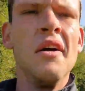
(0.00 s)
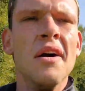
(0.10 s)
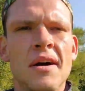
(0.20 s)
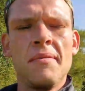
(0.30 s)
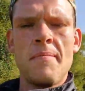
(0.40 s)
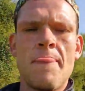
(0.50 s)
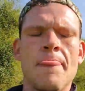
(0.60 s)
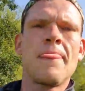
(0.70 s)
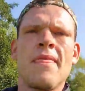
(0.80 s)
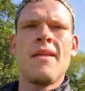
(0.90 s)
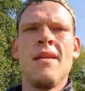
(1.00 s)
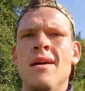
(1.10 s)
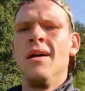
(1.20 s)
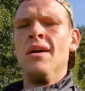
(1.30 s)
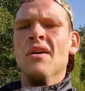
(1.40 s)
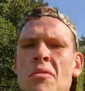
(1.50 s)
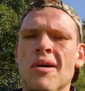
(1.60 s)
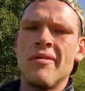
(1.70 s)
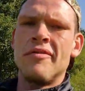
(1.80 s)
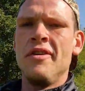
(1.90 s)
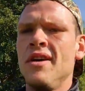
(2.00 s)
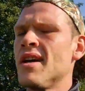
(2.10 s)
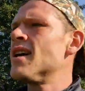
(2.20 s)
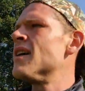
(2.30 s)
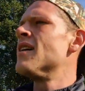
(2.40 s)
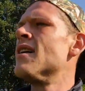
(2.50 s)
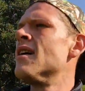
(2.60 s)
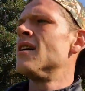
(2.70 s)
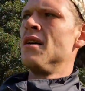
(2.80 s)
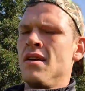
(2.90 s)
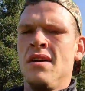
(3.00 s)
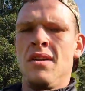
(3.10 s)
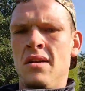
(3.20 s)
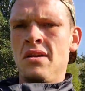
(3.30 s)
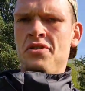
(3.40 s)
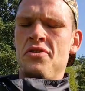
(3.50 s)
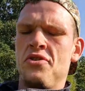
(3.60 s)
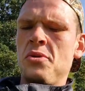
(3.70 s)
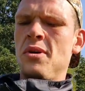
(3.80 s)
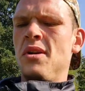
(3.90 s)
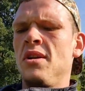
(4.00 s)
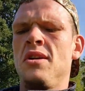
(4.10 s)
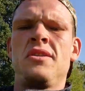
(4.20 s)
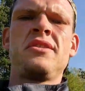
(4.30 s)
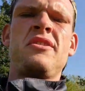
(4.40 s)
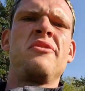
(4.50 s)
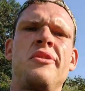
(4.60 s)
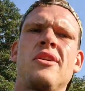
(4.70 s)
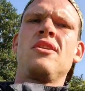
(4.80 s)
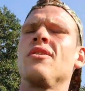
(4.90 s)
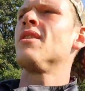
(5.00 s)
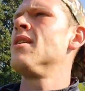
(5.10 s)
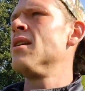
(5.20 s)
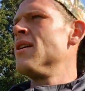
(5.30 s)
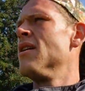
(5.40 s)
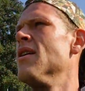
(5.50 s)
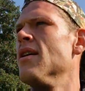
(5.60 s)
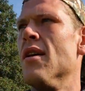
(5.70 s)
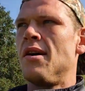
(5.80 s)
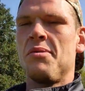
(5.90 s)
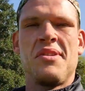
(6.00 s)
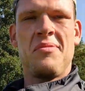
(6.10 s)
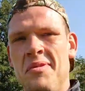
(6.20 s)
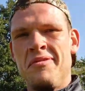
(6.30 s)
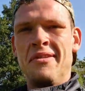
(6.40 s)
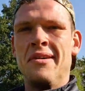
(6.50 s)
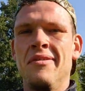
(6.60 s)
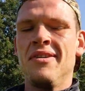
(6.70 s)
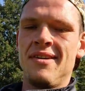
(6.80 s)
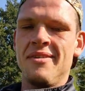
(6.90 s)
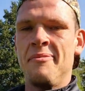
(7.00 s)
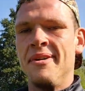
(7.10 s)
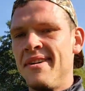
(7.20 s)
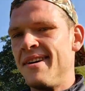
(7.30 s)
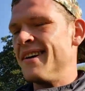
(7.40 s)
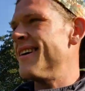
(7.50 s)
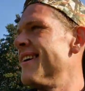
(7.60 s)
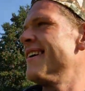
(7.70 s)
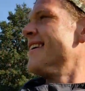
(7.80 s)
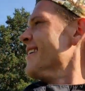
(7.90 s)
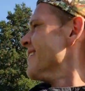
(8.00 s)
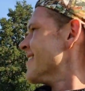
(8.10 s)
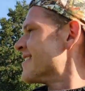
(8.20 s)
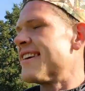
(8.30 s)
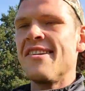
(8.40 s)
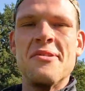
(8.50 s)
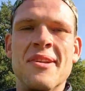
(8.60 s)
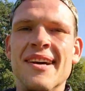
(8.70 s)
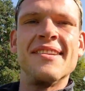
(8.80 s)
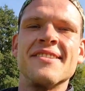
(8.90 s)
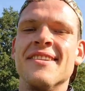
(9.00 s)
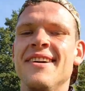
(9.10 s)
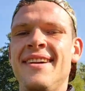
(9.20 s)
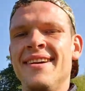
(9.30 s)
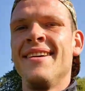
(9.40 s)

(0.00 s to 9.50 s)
Um, waiting for Nick. It's not too early. It's only nine o'clock. I was up by five, but uh, Nick's had a little lay-in today.